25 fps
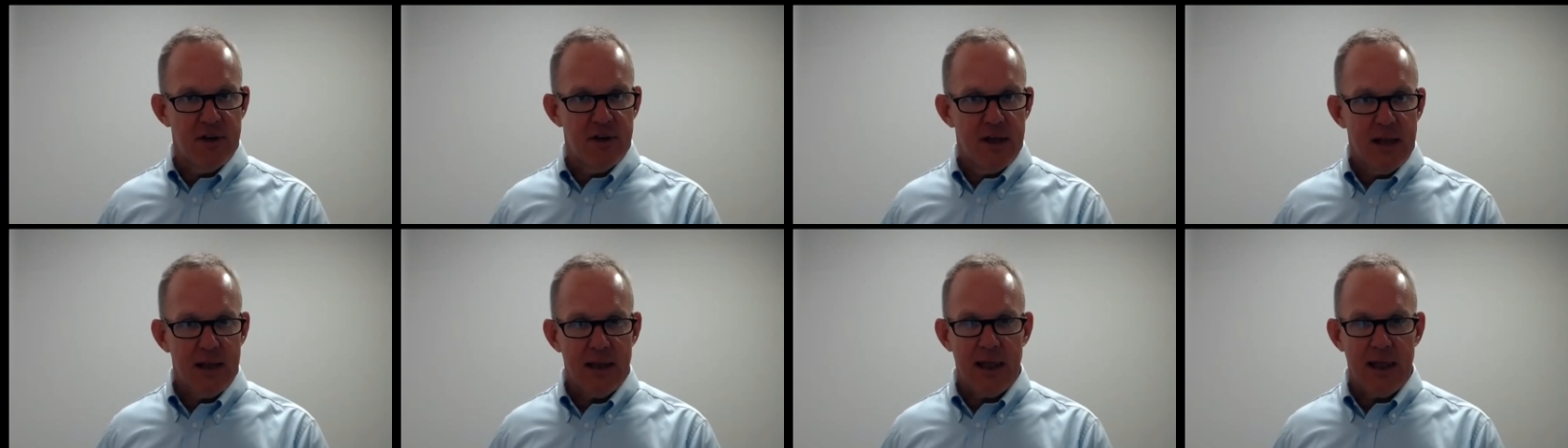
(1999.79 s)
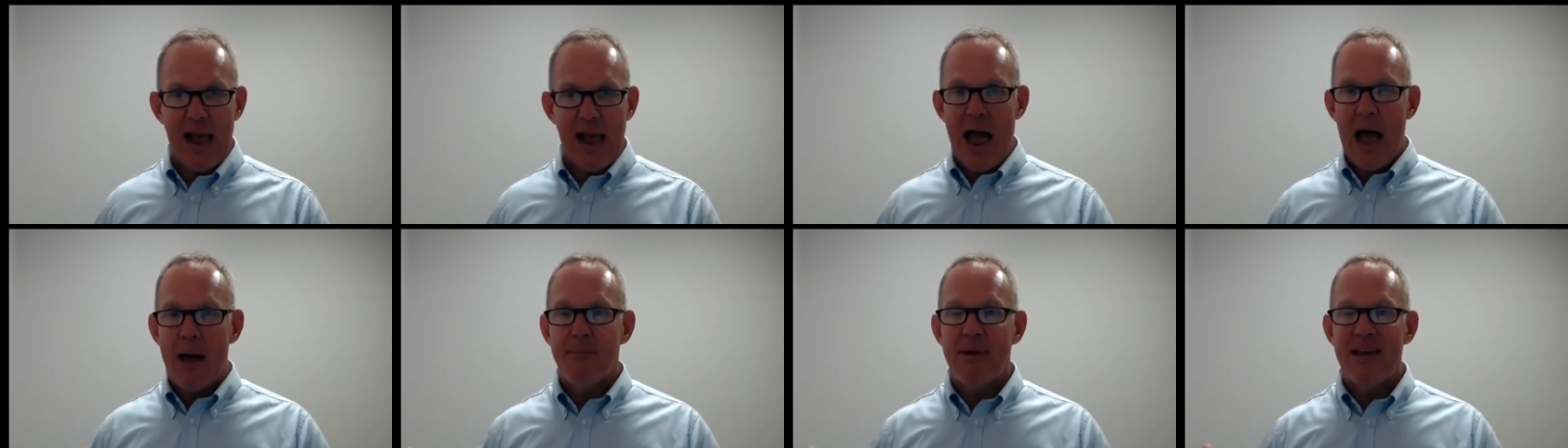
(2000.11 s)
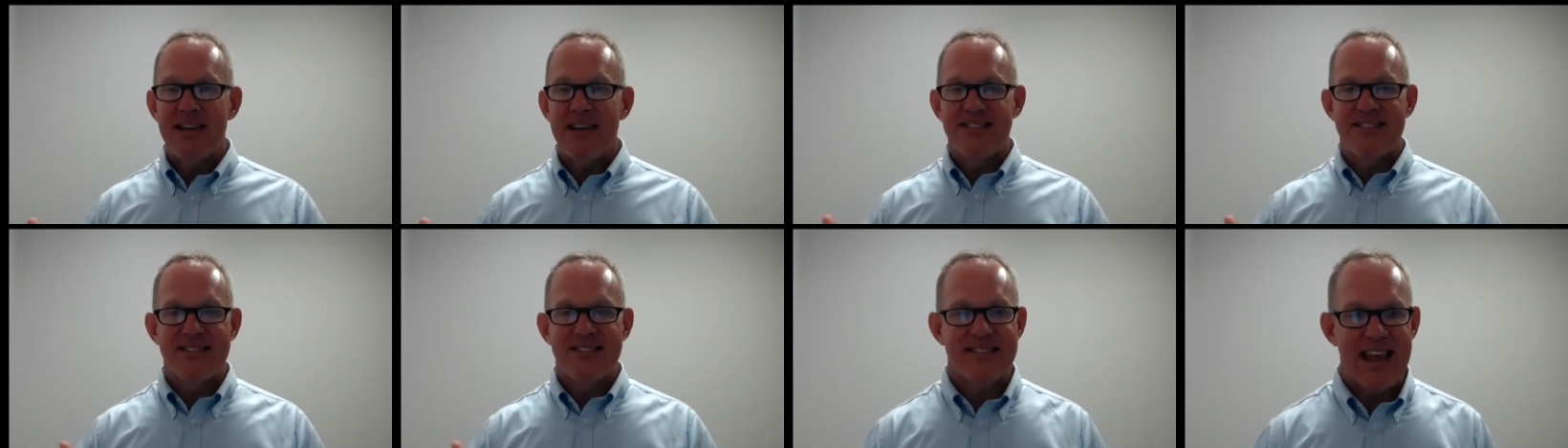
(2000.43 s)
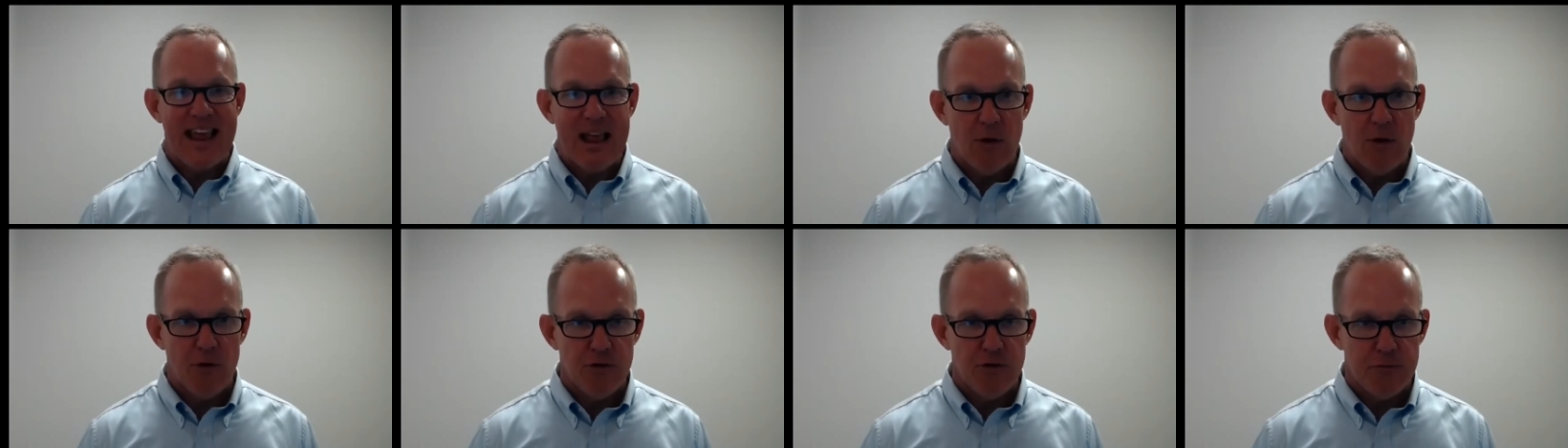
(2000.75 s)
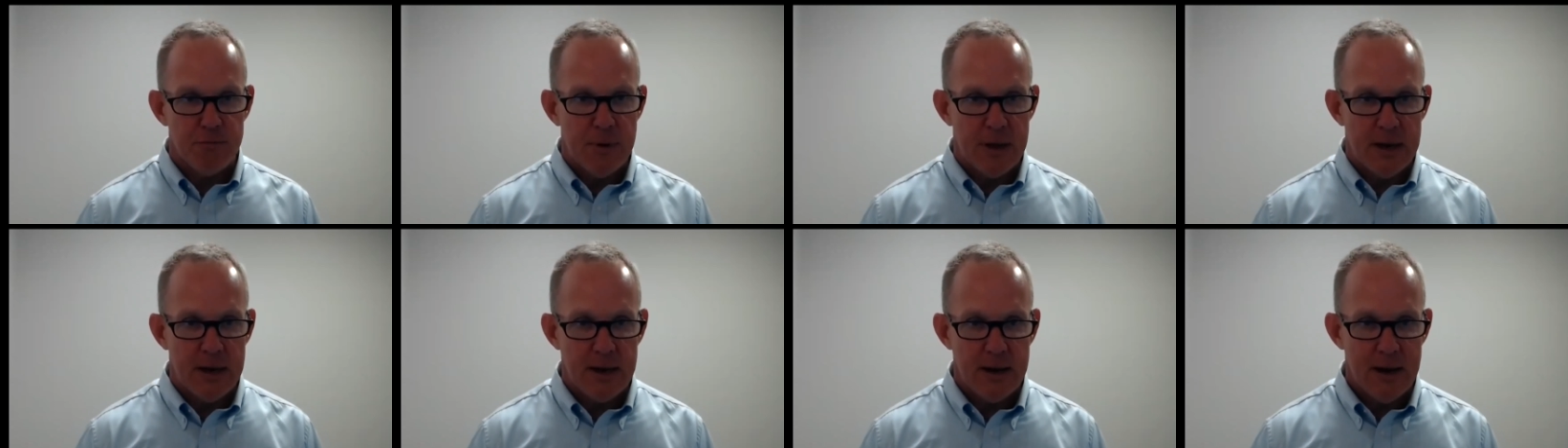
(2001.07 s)
Like I'm a
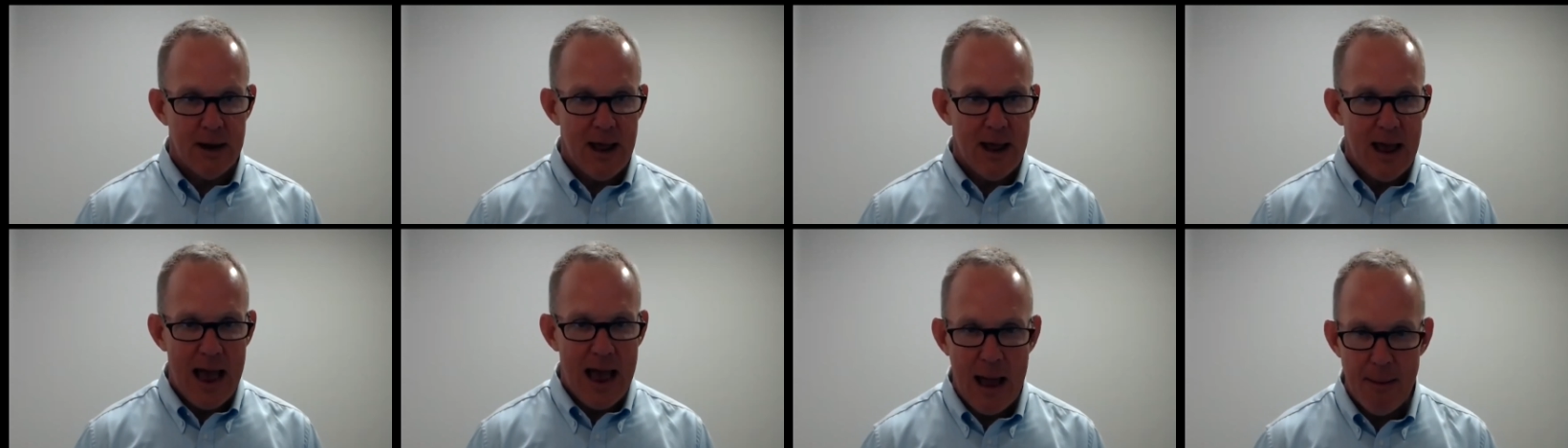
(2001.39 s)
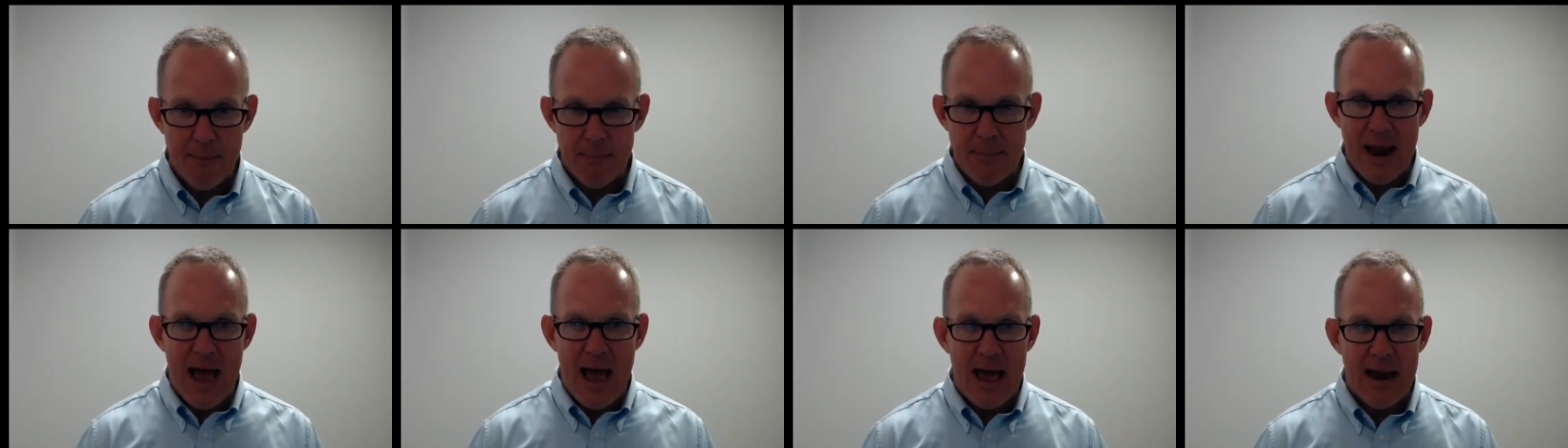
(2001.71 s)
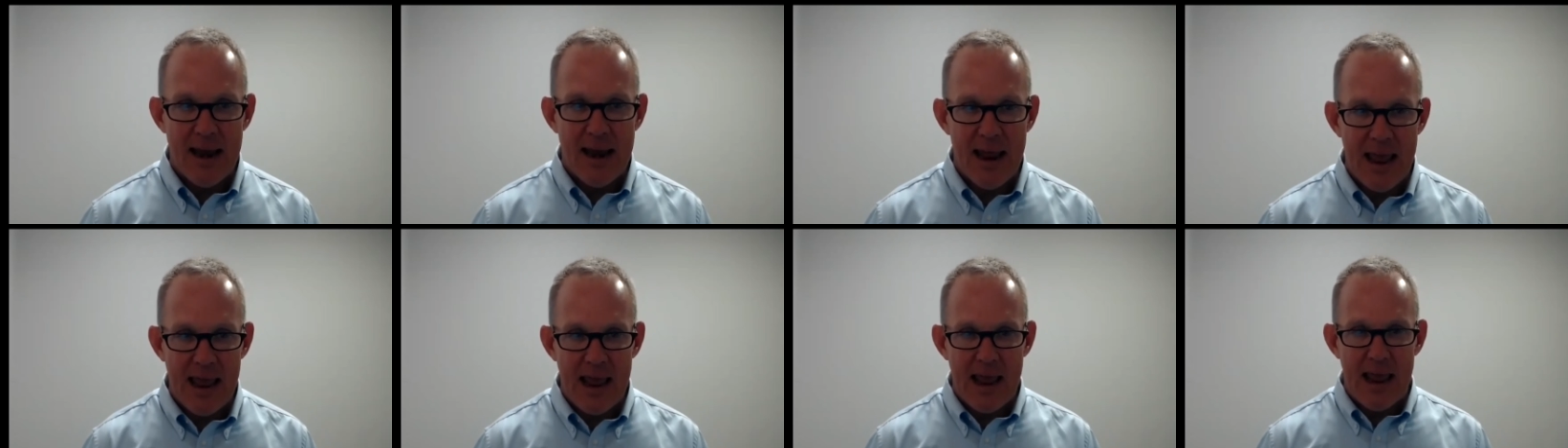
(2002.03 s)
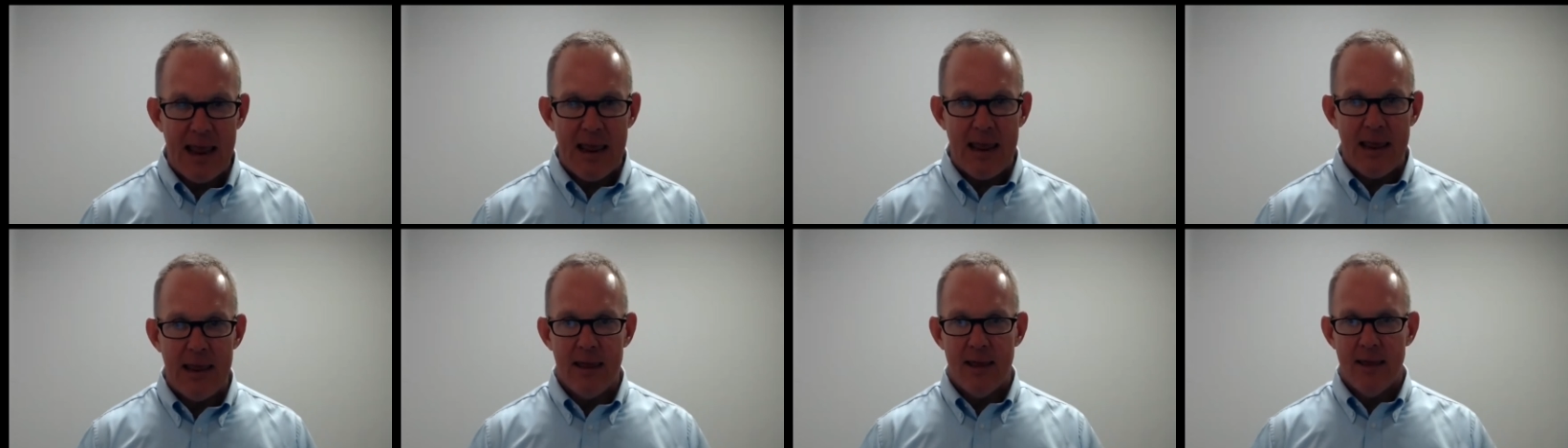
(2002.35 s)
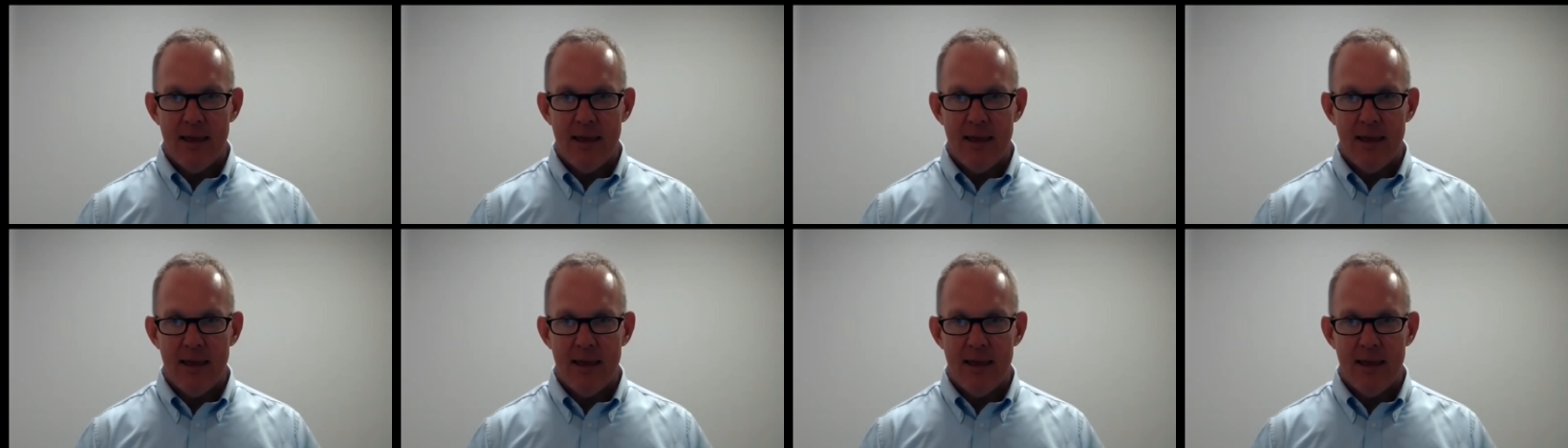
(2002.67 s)
salesman. I'm not a